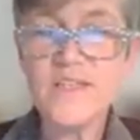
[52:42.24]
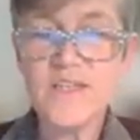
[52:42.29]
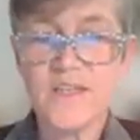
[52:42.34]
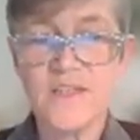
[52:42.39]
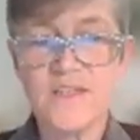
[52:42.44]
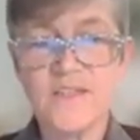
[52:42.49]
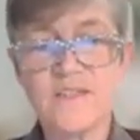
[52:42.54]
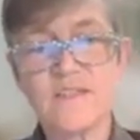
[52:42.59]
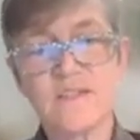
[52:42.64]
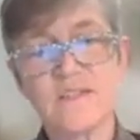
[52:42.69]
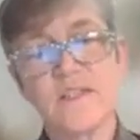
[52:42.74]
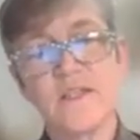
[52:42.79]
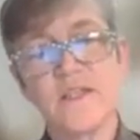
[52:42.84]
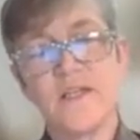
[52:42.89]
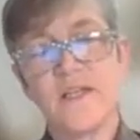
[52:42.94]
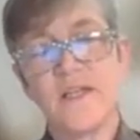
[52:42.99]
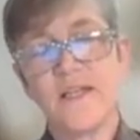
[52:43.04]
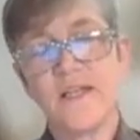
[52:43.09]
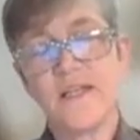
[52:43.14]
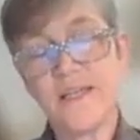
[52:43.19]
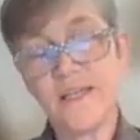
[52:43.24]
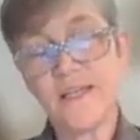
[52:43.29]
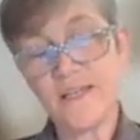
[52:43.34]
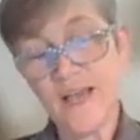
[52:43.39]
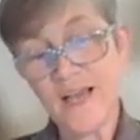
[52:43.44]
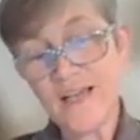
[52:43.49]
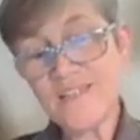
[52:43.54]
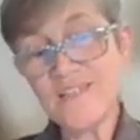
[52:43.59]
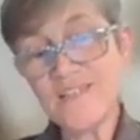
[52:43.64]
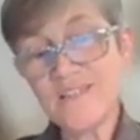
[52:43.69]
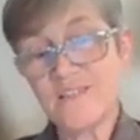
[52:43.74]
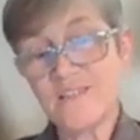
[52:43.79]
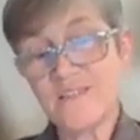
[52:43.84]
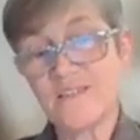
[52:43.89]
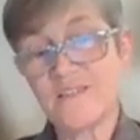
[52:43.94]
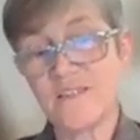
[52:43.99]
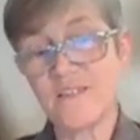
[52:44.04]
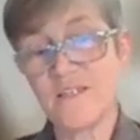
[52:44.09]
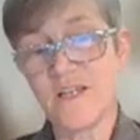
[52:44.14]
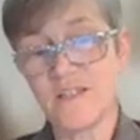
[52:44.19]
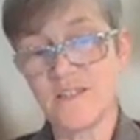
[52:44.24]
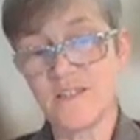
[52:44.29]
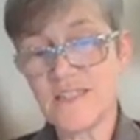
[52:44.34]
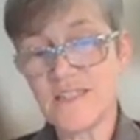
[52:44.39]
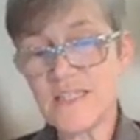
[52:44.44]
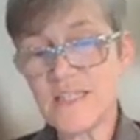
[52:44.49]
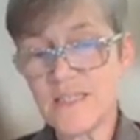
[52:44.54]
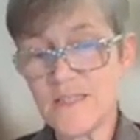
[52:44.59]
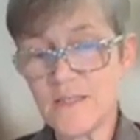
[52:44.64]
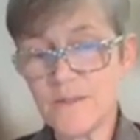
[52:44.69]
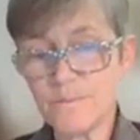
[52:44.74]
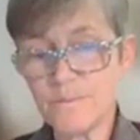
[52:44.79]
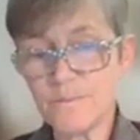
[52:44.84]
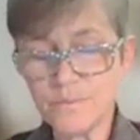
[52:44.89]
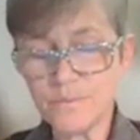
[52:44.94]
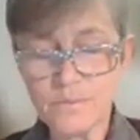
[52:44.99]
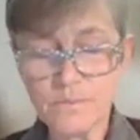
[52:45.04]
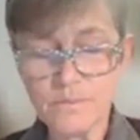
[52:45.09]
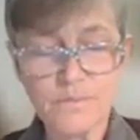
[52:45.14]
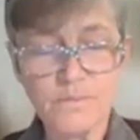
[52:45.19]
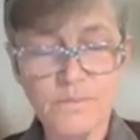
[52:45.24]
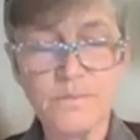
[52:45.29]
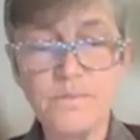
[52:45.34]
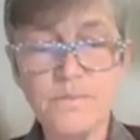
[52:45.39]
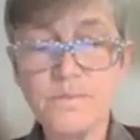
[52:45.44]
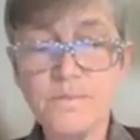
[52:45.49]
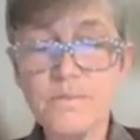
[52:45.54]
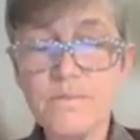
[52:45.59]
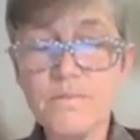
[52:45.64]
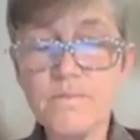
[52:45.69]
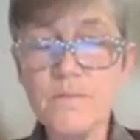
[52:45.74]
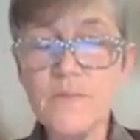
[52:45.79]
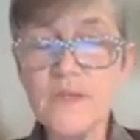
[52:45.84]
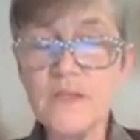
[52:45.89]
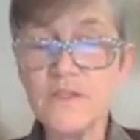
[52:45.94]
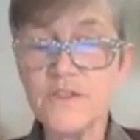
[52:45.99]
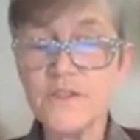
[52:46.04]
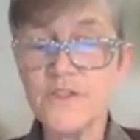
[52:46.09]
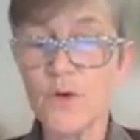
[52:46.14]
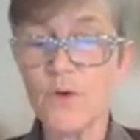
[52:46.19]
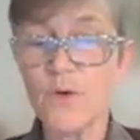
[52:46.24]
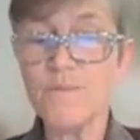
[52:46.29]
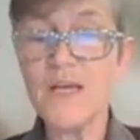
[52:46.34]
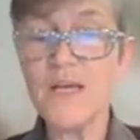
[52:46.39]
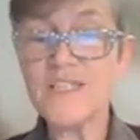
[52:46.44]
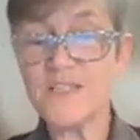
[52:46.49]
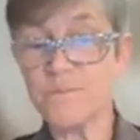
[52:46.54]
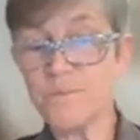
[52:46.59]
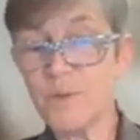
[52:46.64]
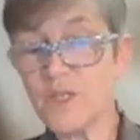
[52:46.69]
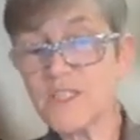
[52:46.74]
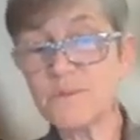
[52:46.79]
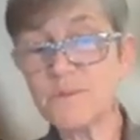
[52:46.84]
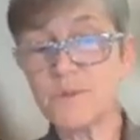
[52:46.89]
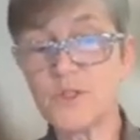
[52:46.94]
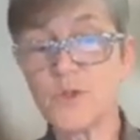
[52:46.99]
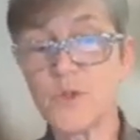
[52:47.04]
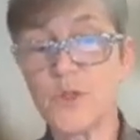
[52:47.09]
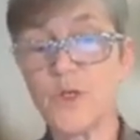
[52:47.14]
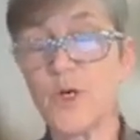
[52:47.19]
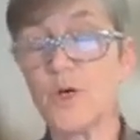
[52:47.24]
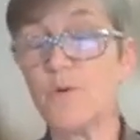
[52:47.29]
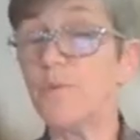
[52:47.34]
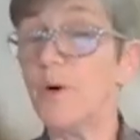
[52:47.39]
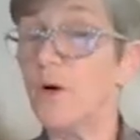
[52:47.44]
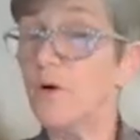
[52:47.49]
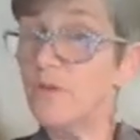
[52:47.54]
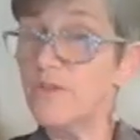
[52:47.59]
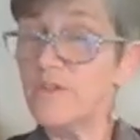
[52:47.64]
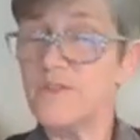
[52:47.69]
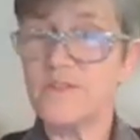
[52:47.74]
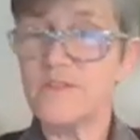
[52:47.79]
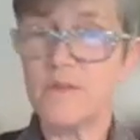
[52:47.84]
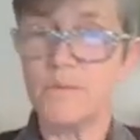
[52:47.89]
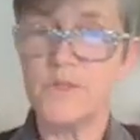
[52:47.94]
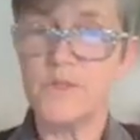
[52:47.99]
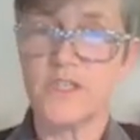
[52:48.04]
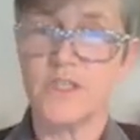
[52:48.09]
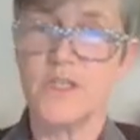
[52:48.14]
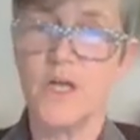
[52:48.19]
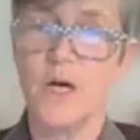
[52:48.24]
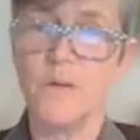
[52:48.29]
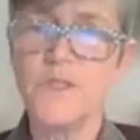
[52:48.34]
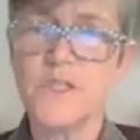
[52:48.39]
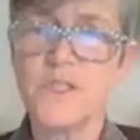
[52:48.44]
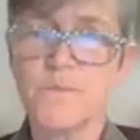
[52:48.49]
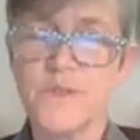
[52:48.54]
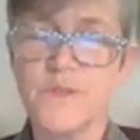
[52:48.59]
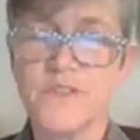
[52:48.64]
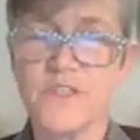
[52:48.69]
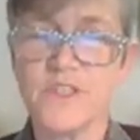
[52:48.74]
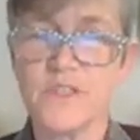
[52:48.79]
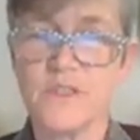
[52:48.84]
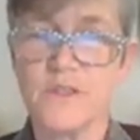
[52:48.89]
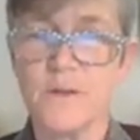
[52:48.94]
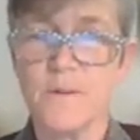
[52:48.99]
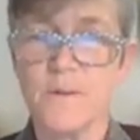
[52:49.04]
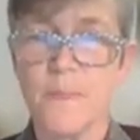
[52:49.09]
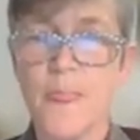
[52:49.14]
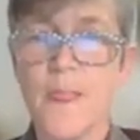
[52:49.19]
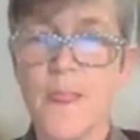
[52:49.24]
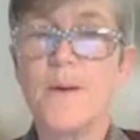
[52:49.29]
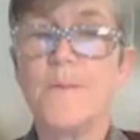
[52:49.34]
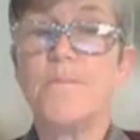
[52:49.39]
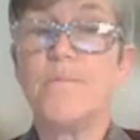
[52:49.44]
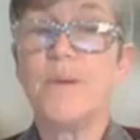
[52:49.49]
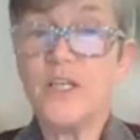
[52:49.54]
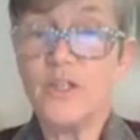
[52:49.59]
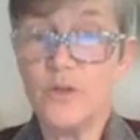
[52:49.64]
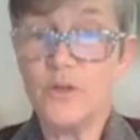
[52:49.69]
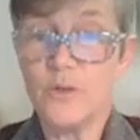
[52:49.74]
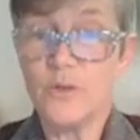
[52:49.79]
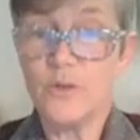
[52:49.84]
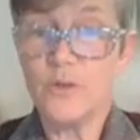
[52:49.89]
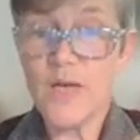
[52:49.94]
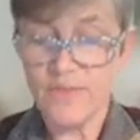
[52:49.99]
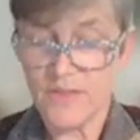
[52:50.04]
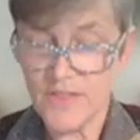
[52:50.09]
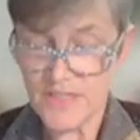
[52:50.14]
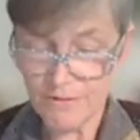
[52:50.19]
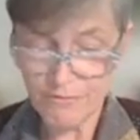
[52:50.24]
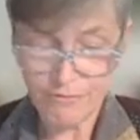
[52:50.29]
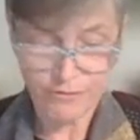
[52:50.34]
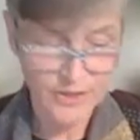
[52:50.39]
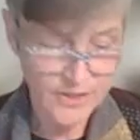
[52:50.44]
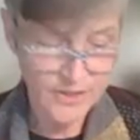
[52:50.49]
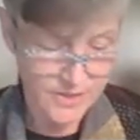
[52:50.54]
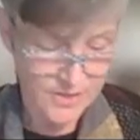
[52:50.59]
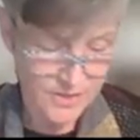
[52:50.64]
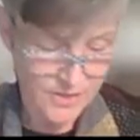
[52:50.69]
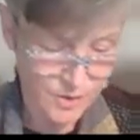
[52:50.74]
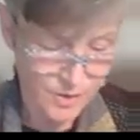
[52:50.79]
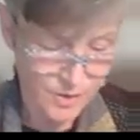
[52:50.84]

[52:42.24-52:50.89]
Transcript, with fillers: does, it licenses the null d so it makes it possible to occur both in subject and object position, but you get the definite